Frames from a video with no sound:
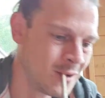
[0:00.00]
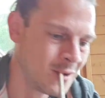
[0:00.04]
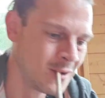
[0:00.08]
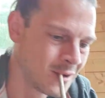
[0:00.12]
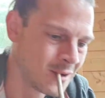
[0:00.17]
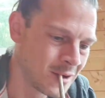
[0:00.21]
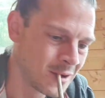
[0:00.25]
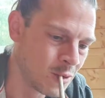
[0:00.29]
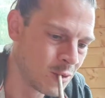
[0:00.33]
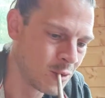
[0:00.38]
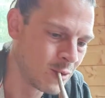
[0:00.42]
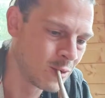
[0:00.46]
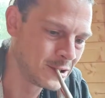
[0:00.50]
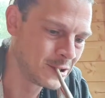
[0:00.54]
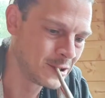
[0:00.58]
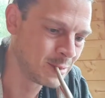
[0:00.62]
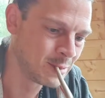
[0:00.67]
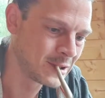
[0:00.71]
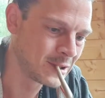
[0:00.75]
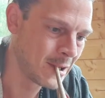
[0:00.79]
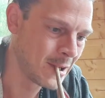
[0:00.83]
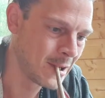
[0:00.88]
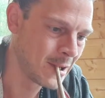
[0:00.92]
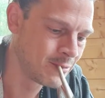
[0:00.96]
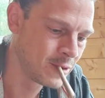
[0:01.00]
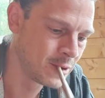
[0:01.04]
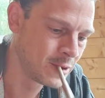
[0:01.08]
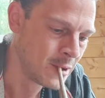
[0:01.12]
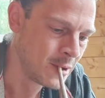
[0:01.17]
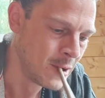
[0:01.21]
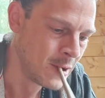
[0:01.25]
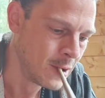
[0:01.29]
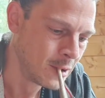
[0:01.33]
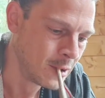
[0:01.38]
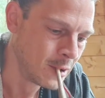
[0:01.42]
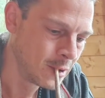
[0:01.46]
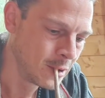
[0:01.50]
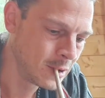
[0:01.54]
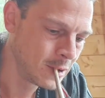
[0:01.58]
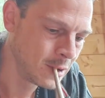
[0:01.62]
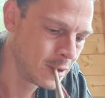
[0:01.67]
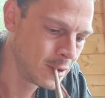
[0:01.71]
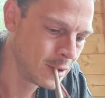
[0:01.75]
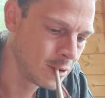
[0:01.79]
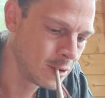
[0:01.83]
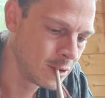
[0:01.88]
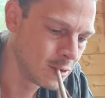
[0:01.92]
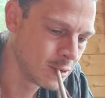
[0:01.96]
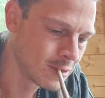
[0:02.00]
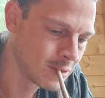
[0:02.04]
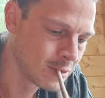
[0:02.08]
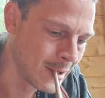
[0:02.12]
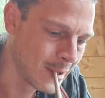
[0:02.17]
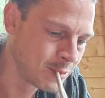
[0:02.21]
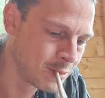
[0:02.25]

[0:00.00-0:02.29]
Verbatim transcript: I'm gonna waste my time here. Right,